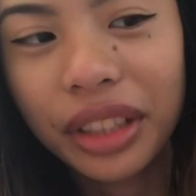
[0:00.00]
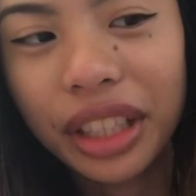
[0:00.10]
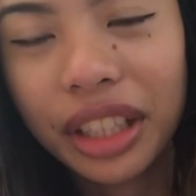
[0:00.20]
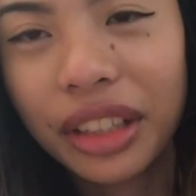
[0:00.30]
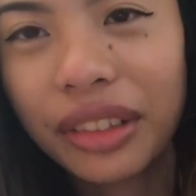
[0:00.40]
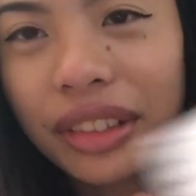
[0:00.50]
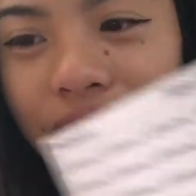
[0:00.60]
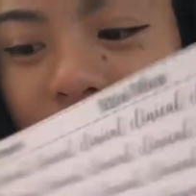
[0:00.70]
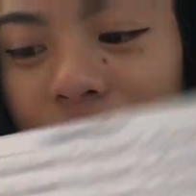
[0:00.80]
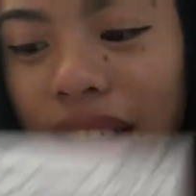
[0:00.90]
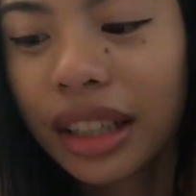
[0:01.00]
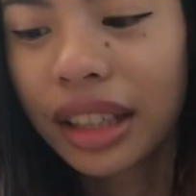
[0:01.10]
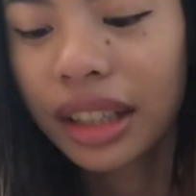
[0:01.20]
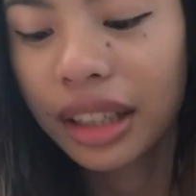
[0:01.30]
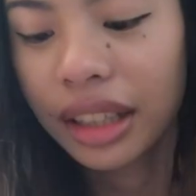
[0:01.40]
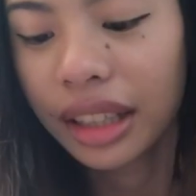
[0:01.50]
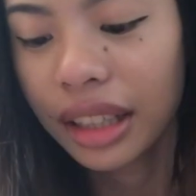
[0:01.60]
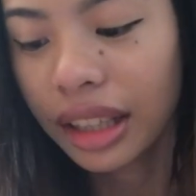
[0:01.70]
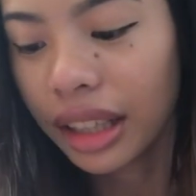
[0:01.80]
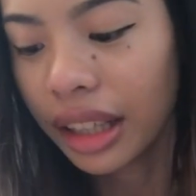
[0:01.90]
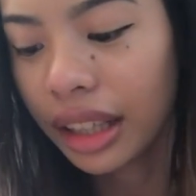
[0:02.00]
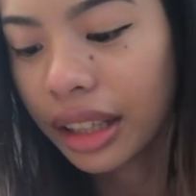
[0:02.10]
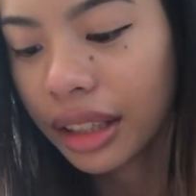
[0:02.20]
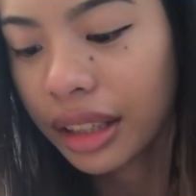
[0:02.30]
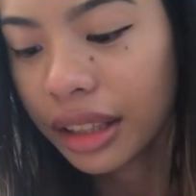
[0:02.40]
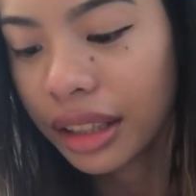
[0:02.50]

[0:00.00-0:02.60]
really cute. And then